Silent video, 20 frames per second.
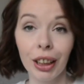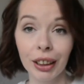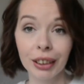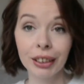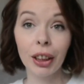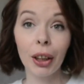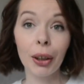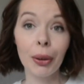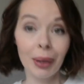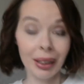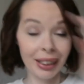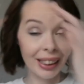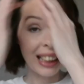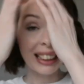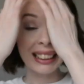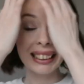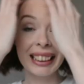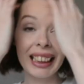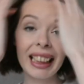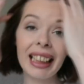So
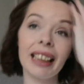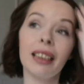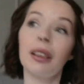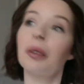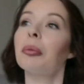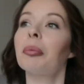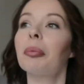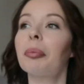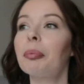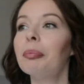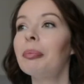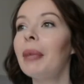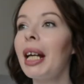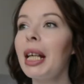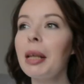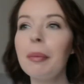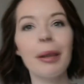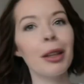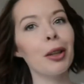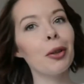that's it.
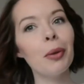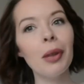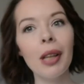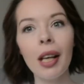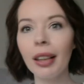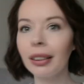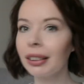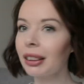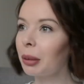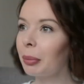Maybe you learned